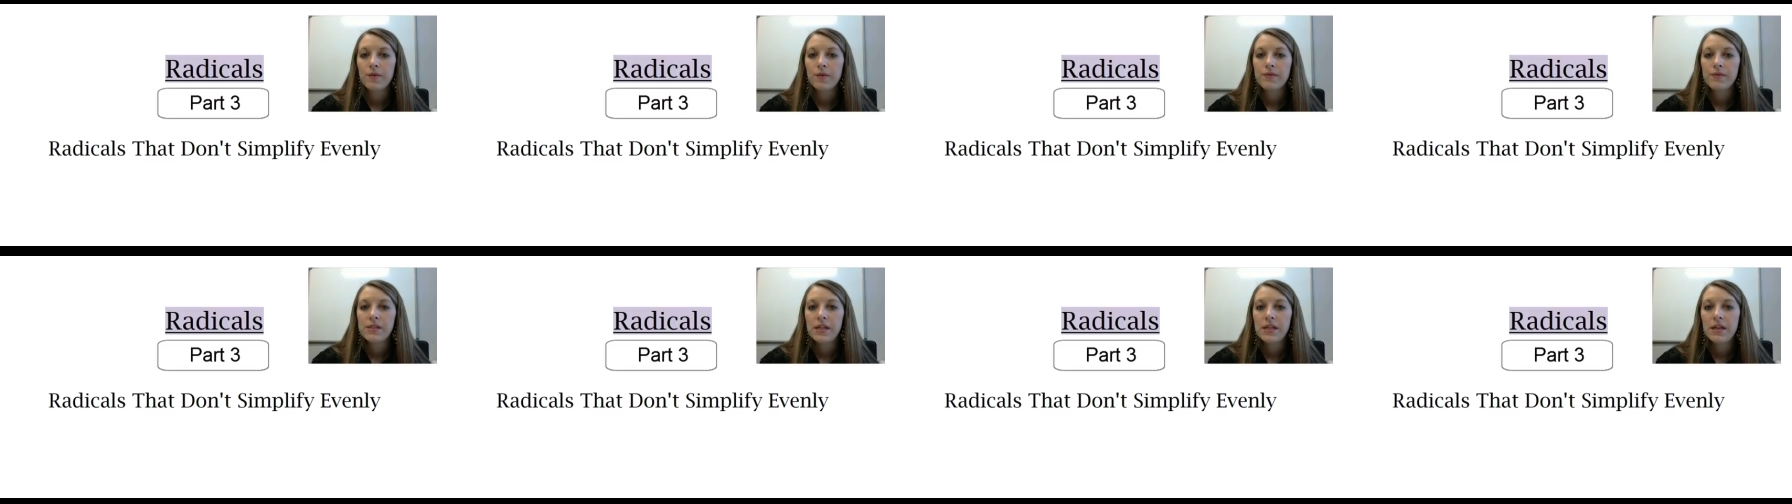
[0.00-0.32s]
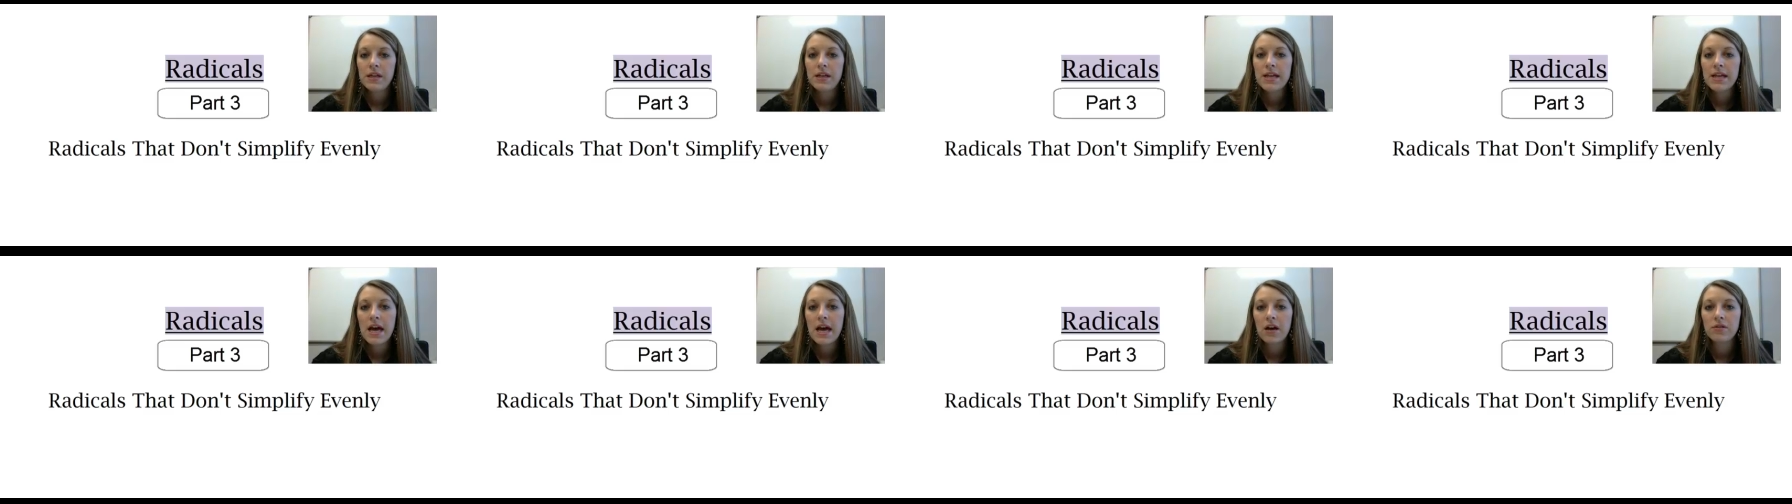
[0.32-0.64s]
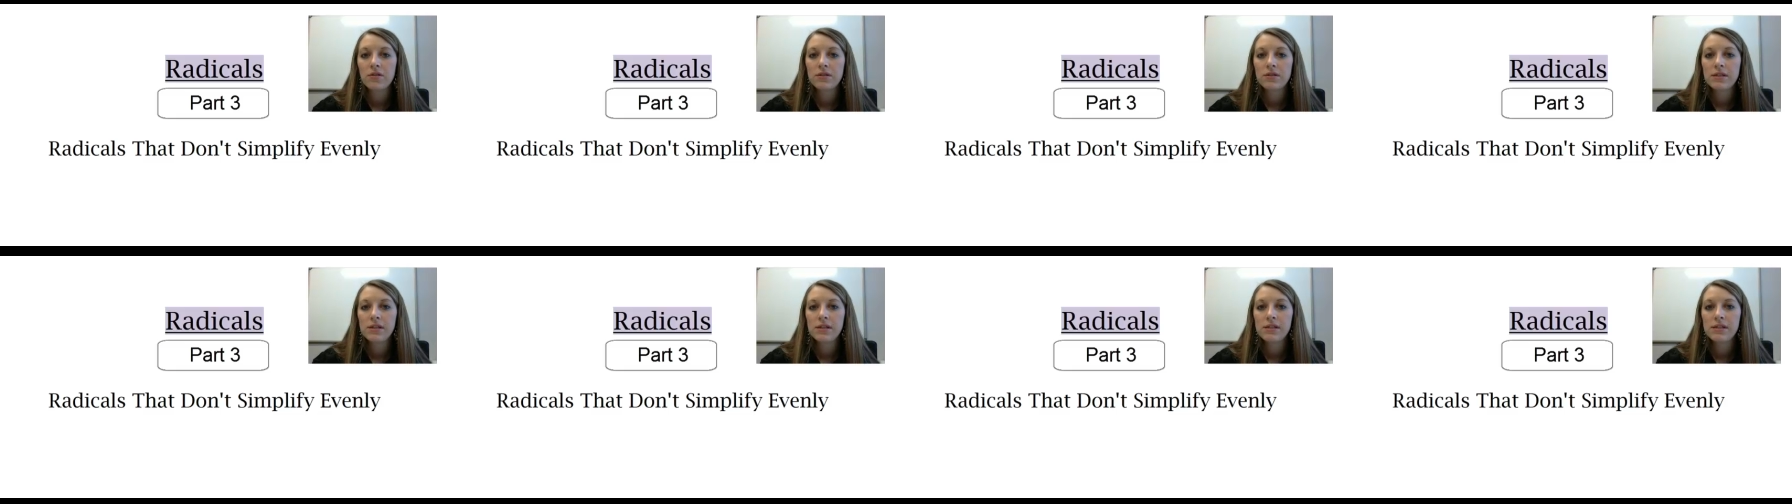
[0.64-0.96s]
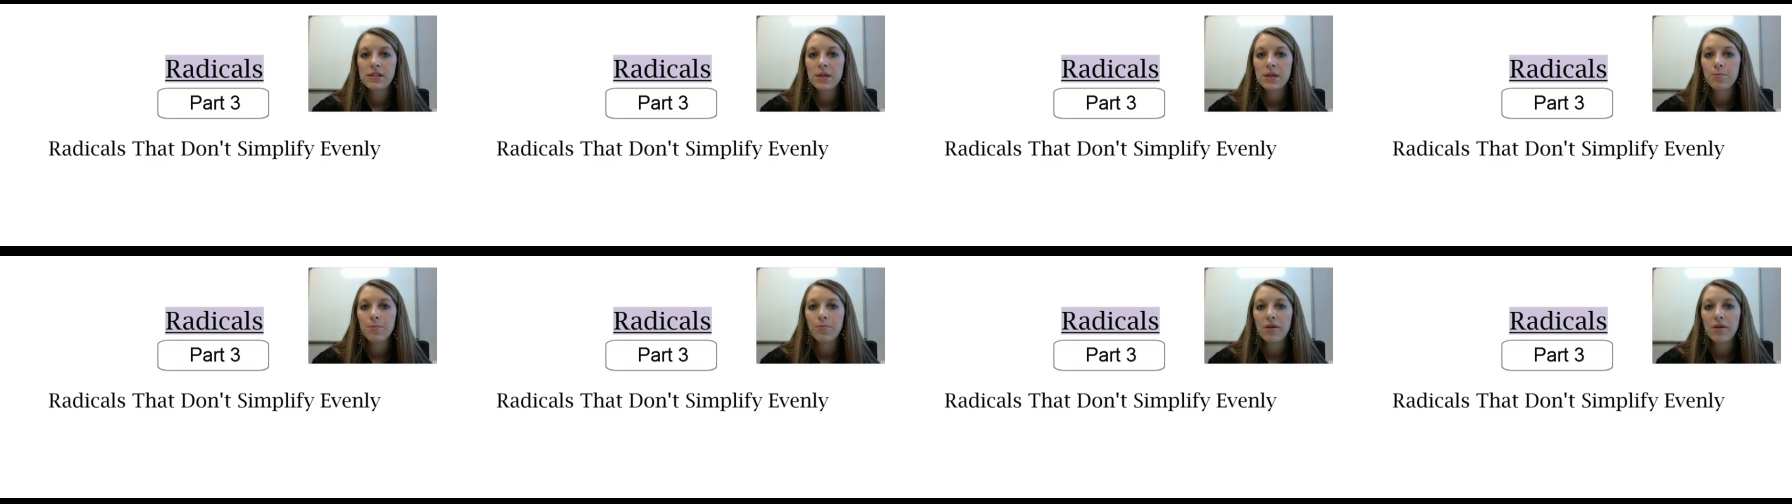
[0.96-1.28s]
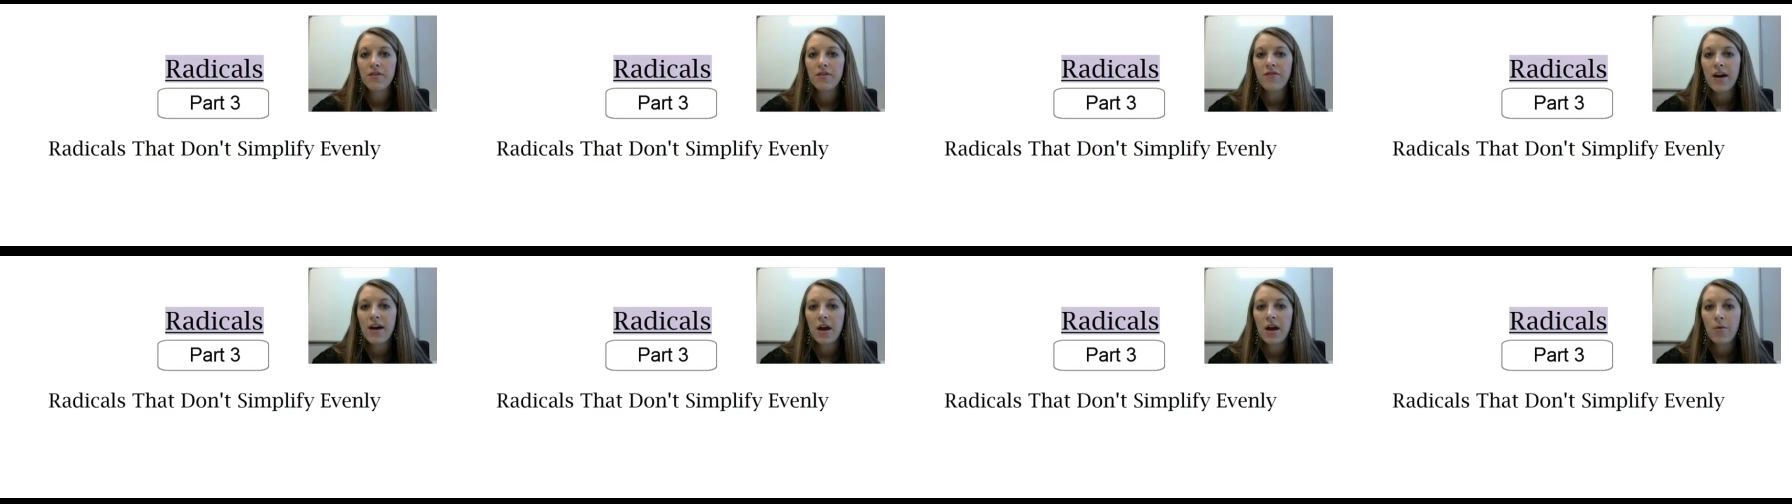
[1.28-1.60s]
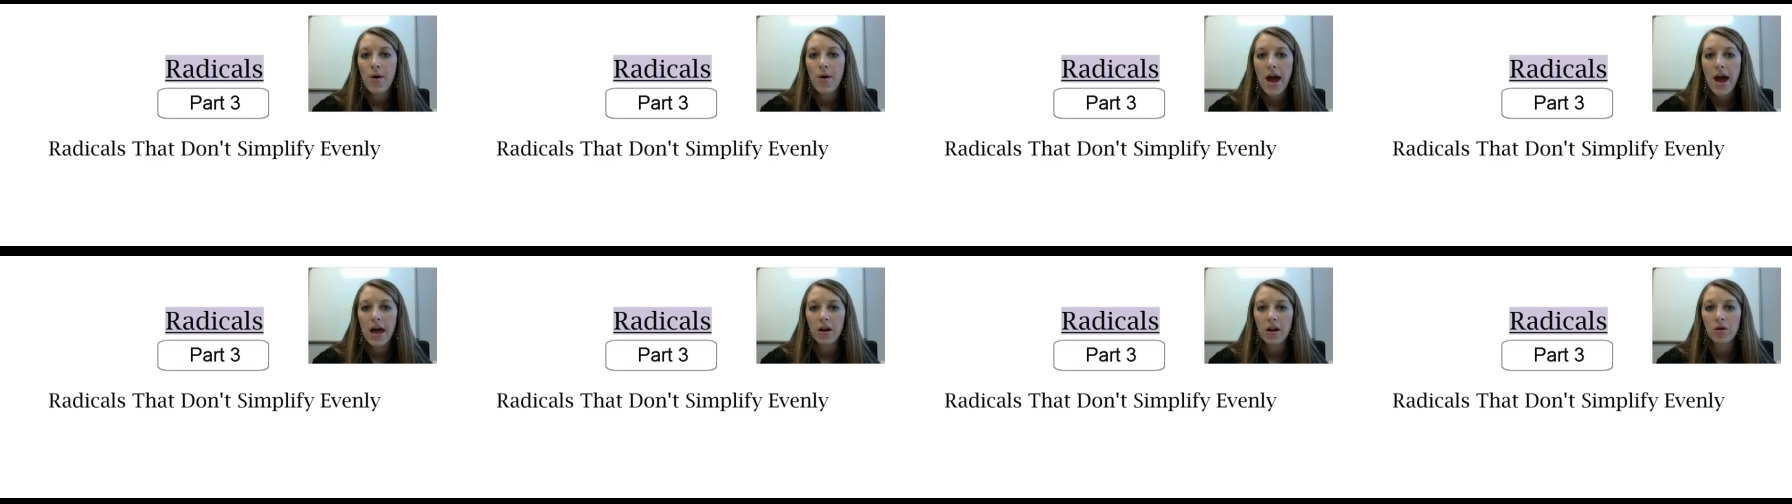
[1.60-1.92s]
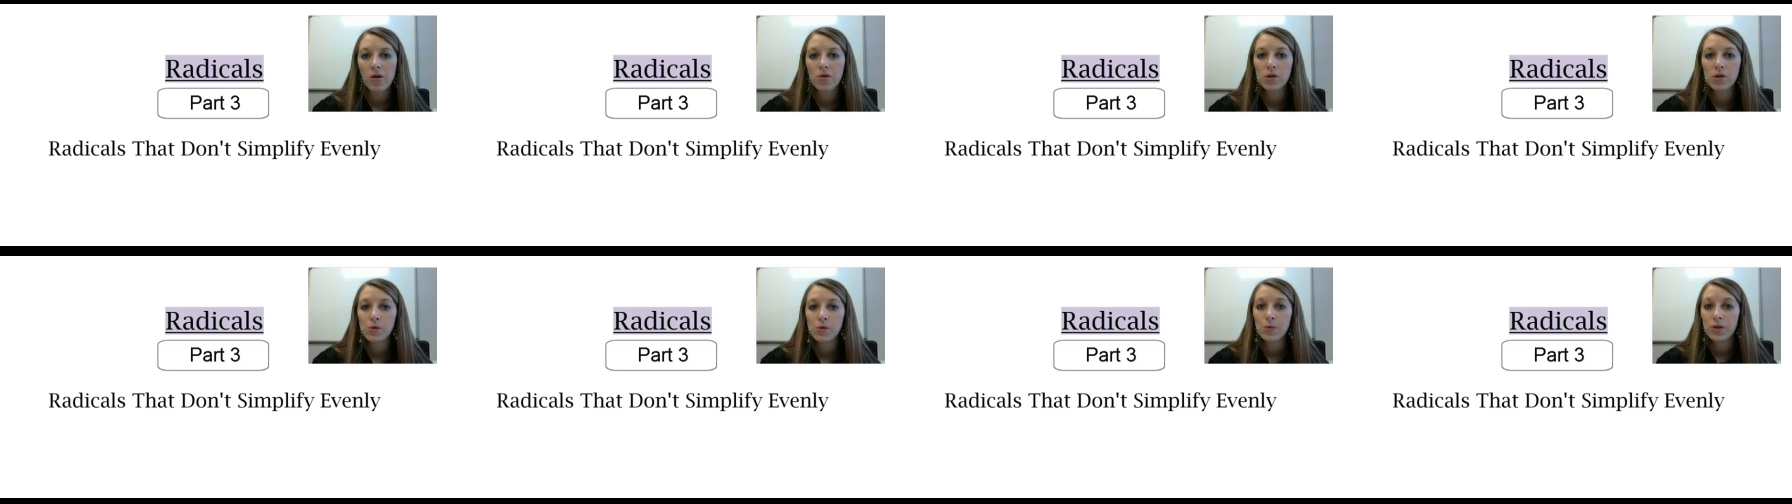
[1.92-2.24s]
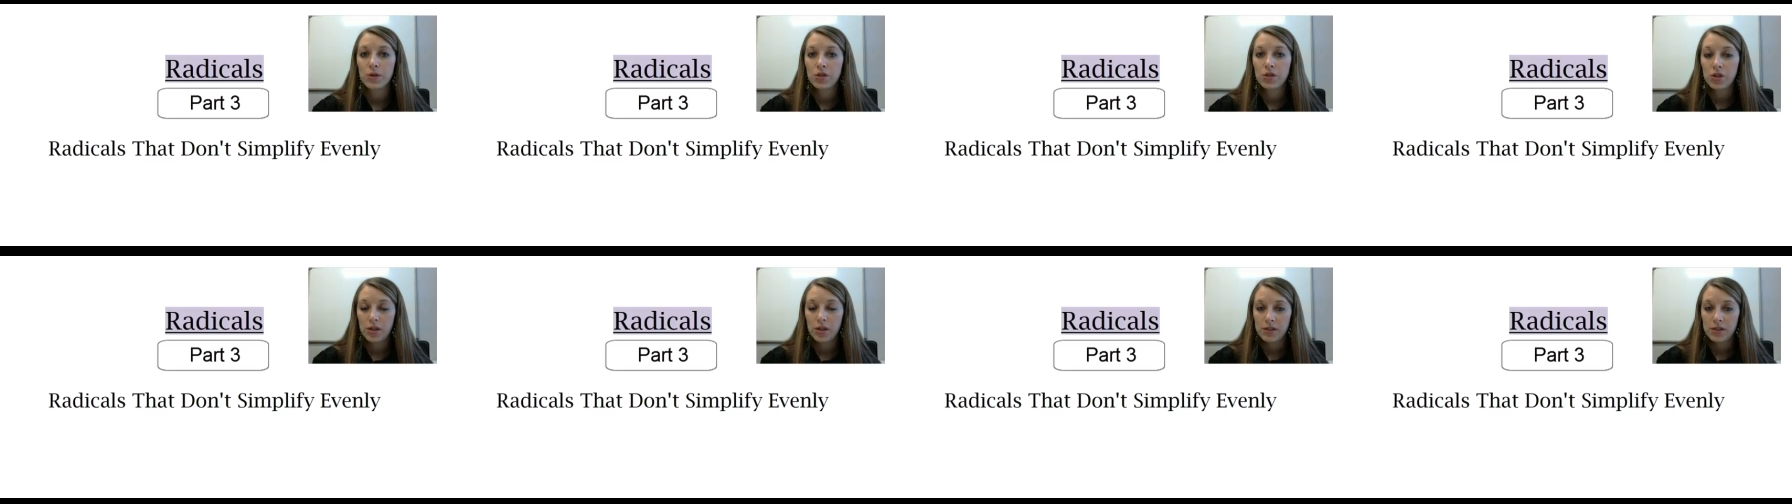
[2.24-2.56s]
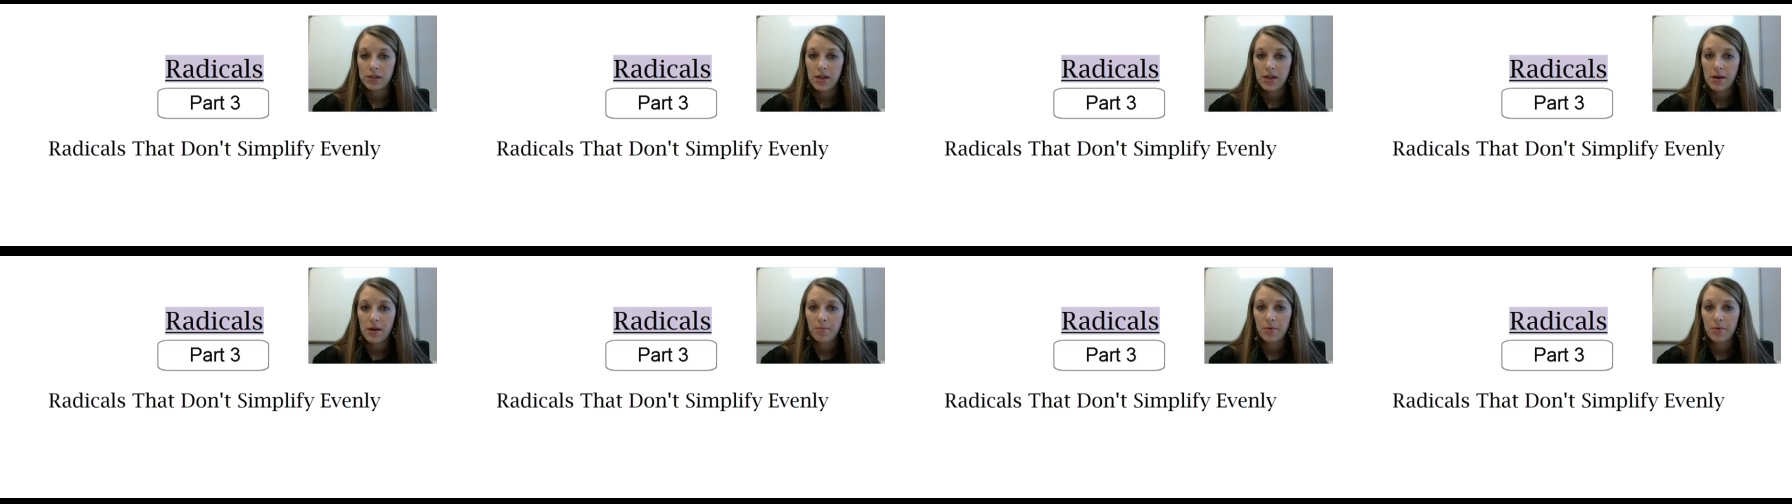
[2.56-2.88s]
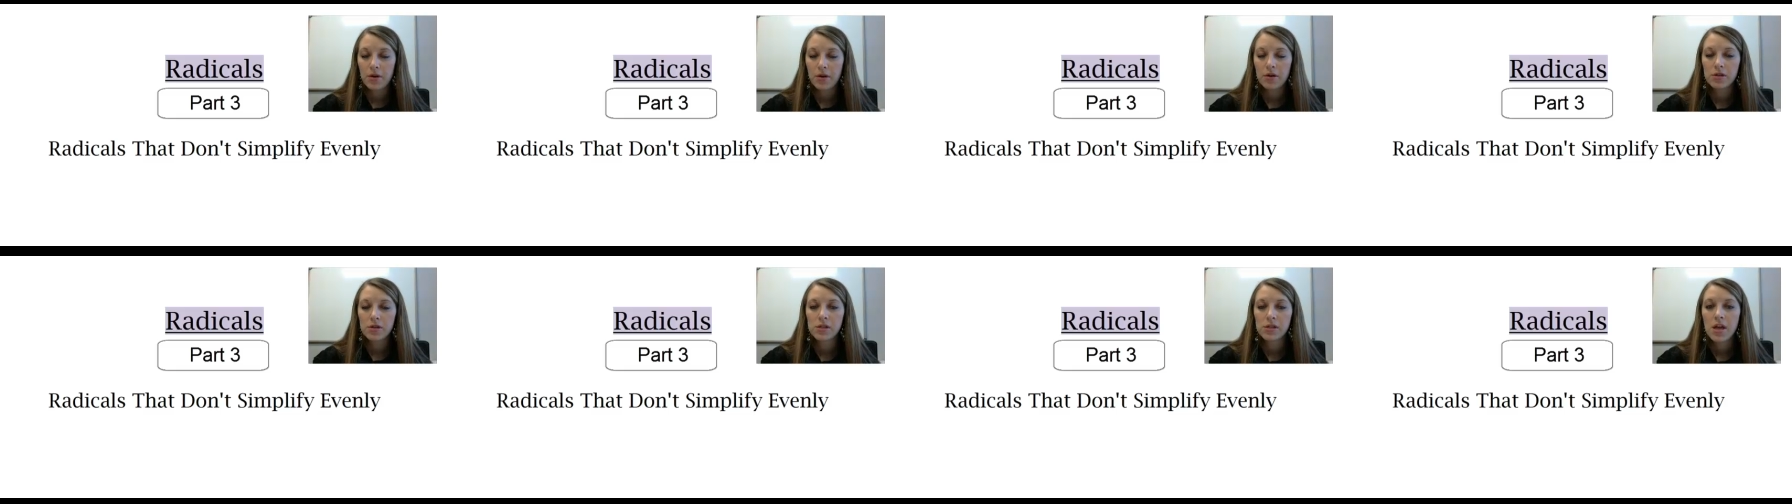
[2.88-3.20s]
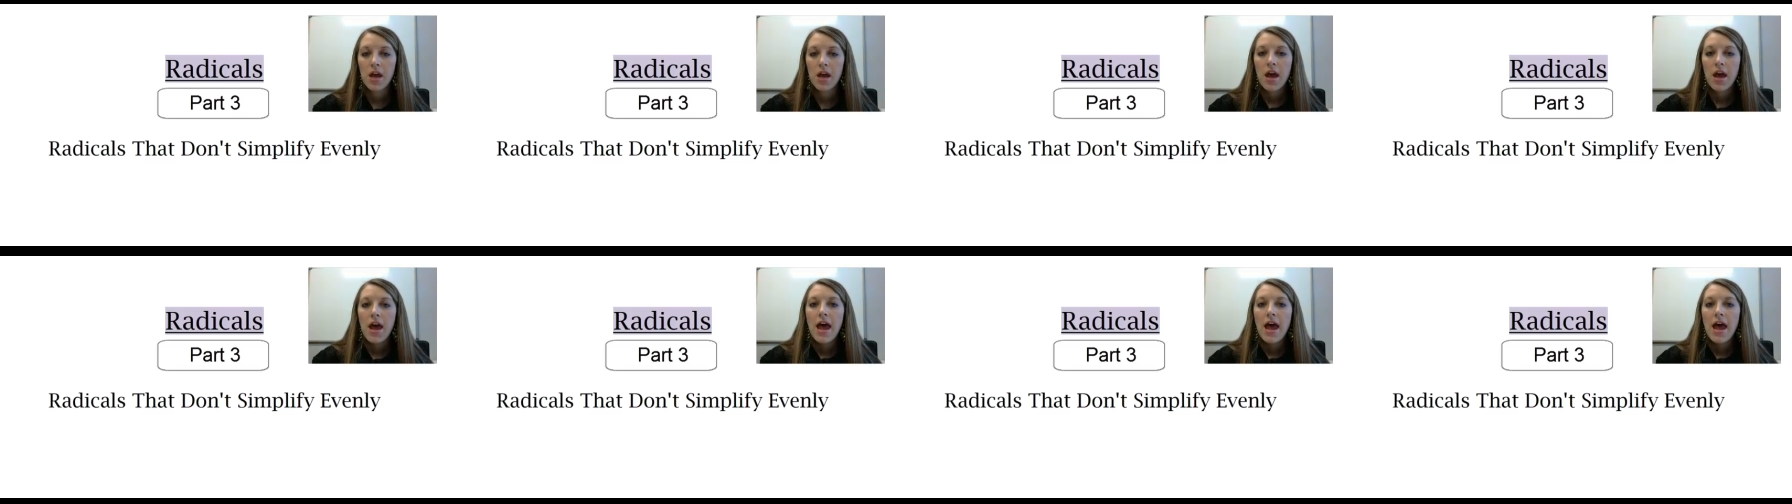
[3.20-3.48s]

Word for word: we've seen how to simplify radicals with just numbers,